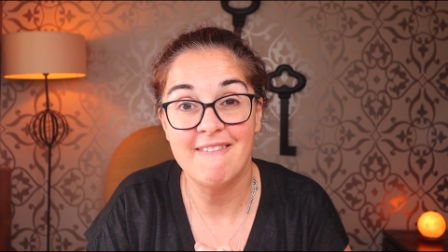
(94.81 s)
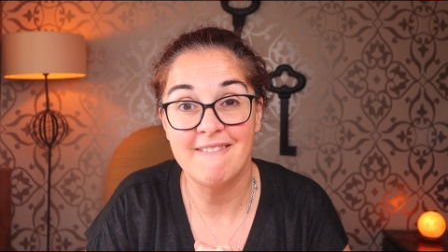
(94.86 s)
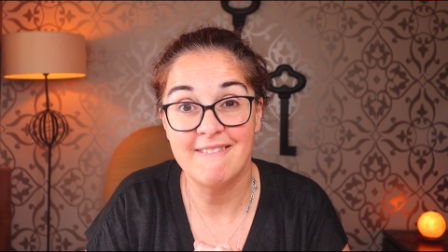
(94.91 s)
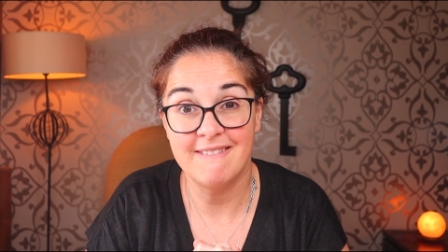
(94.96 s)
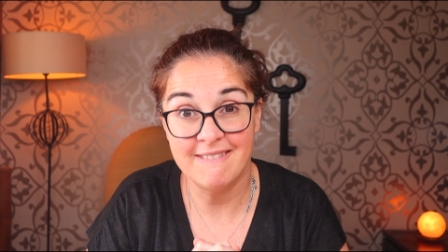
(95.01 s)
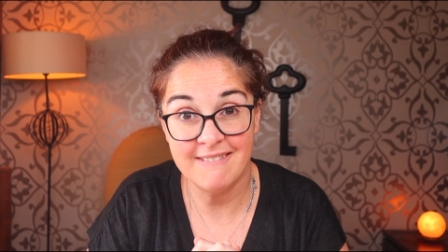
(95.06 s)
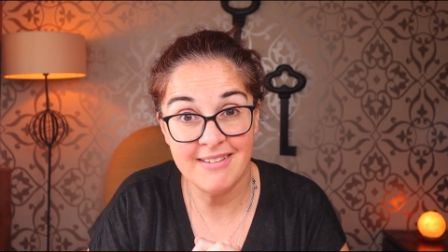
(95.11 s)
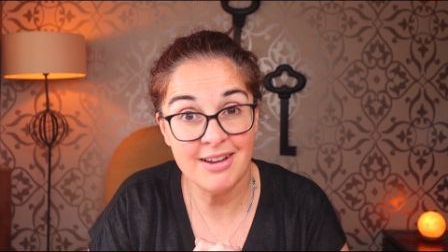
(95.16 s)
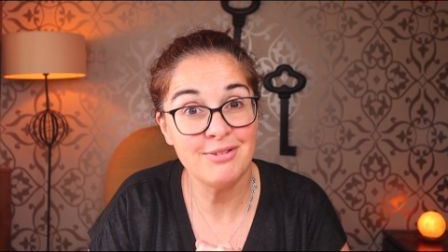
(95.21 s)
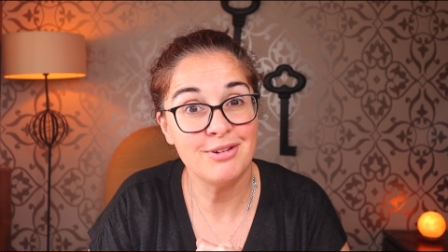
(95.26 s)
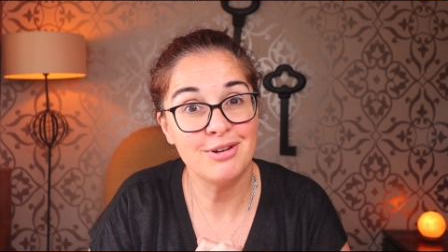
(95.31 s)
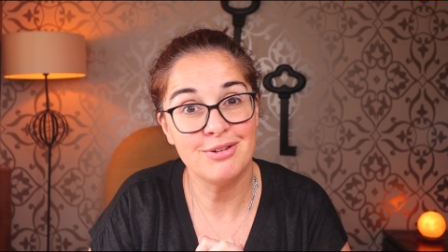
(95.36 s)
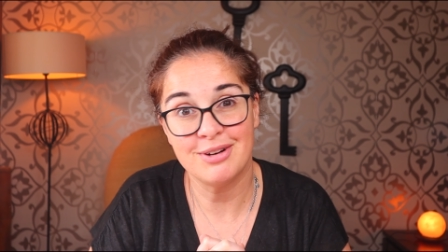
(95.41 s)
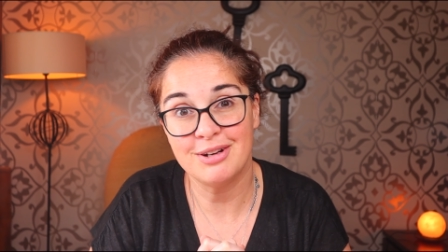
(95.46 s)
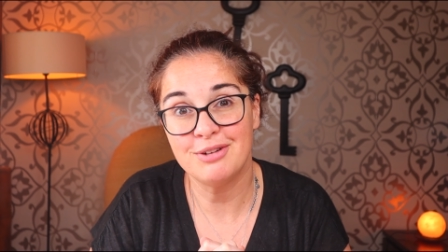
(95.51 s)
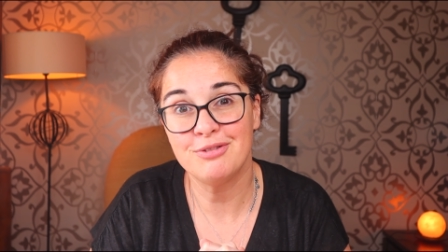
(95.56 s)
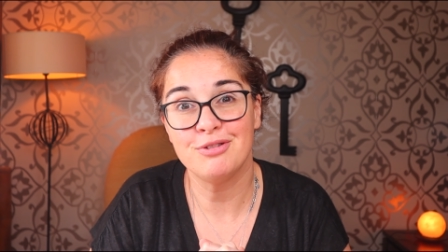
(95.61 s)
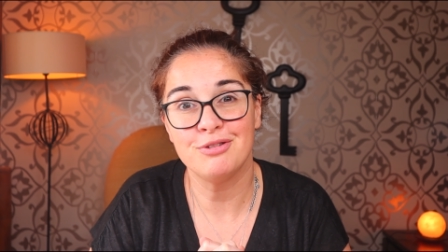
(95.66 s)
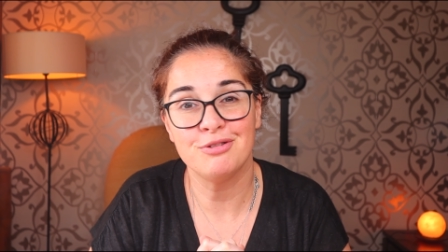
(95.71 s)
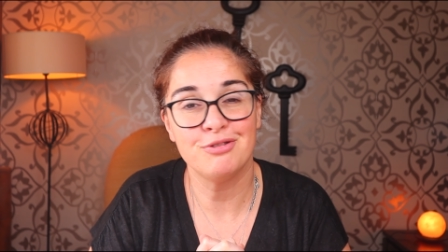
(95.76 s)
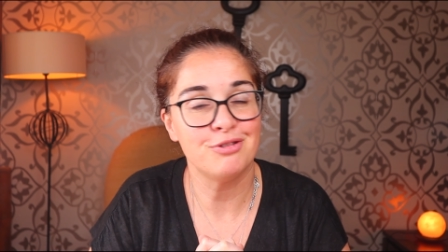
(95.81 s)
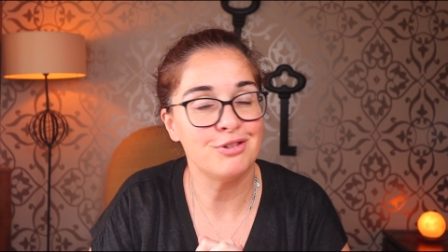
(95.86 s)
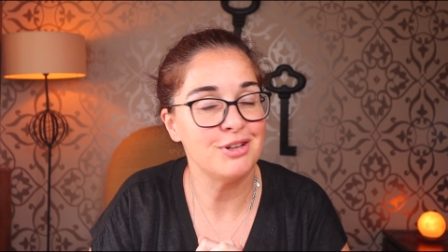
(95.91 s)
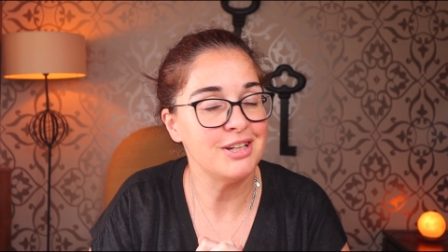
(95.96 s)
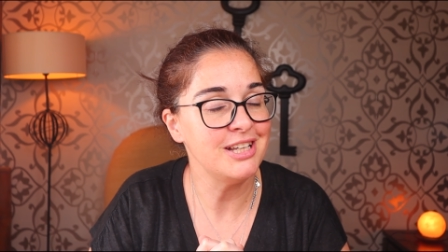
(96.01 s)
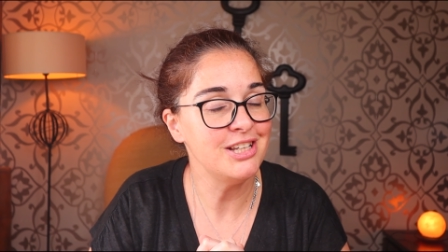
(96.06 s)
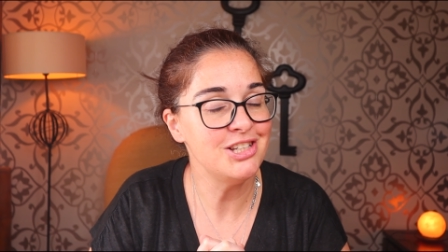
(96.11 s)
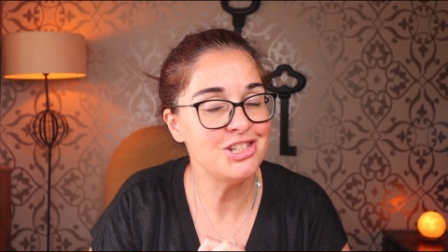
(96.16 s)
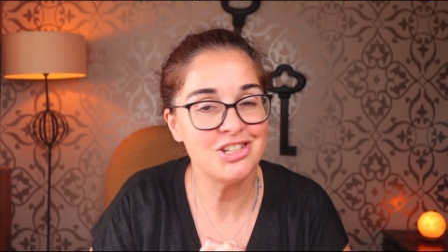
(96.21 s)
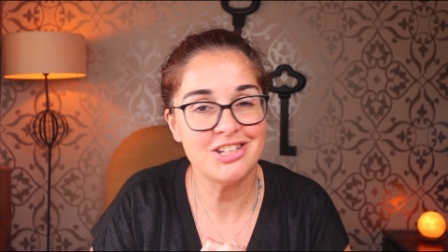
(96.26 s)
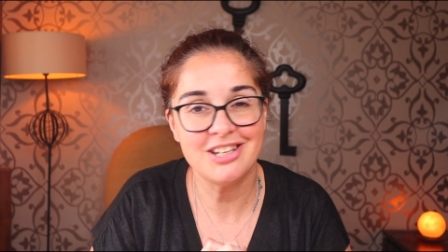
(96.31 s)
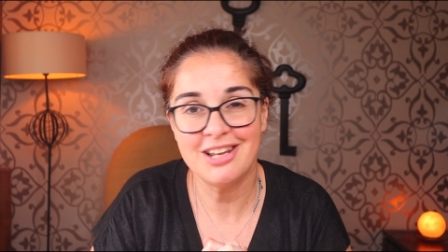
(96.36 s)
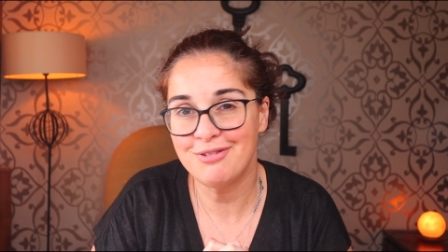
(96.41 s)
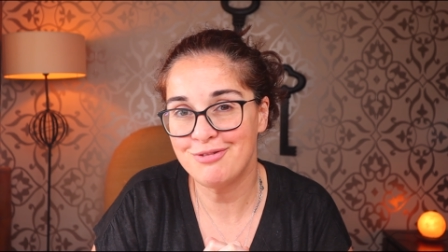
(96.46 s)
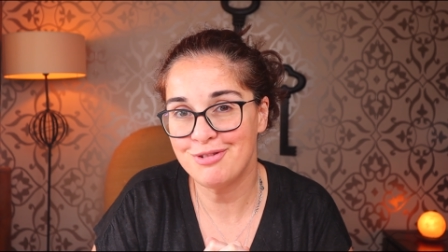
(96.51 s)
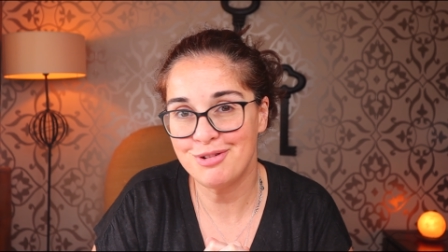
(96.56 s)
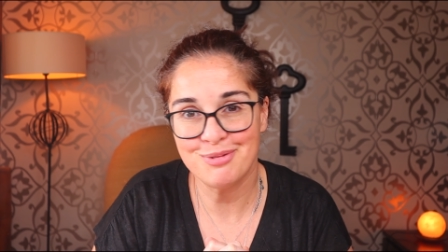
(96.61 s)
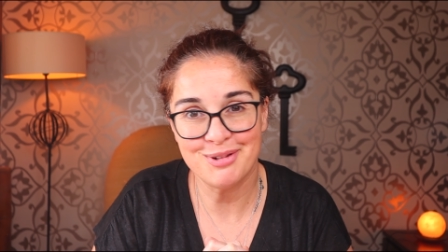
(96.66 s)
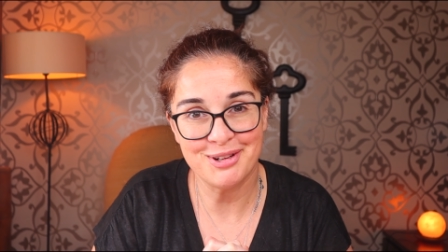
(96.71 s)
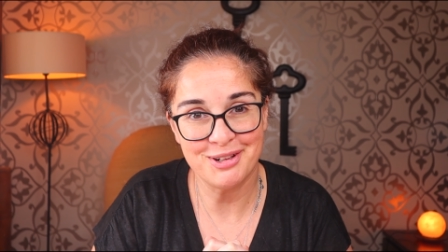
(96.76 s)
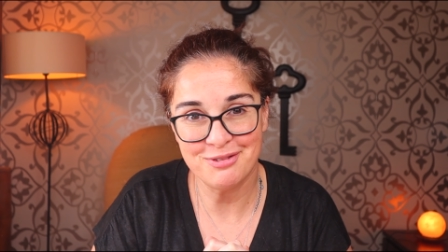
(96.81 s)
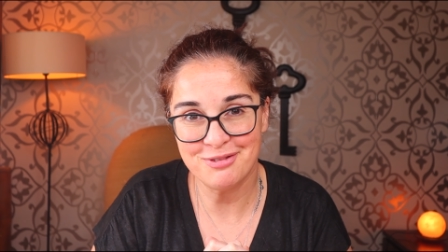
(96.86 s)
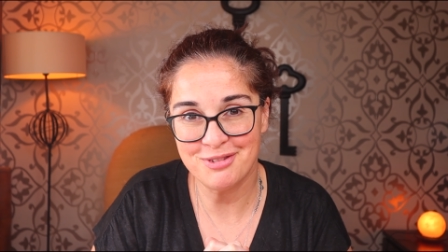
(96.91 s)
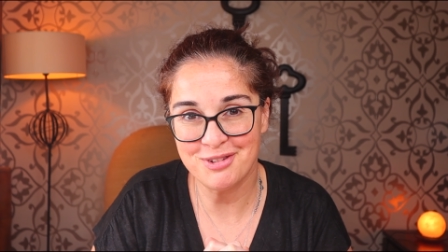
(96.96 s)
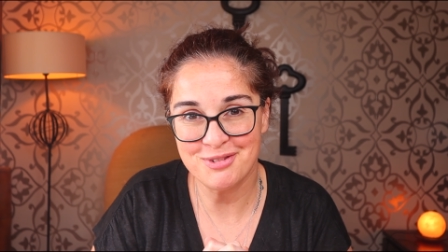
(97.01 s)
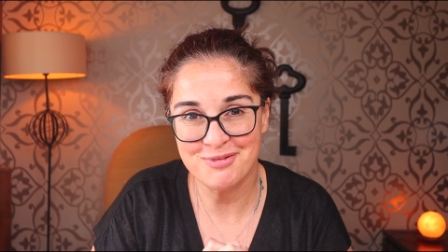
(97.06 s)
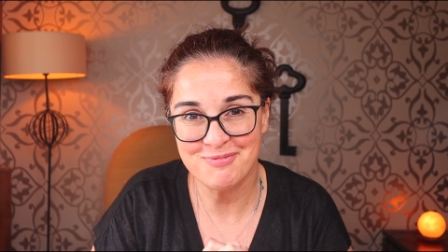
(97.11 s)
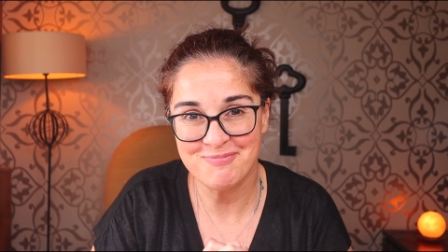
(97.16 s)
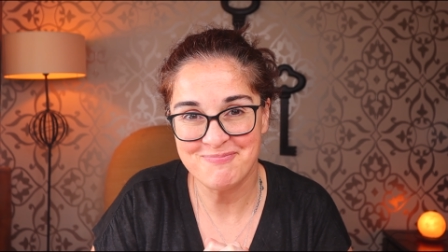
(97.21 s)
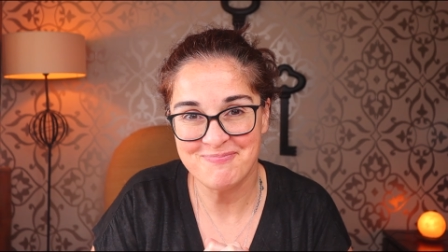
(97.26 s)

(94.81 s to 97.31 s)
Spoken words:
very grateful for each and every one of you.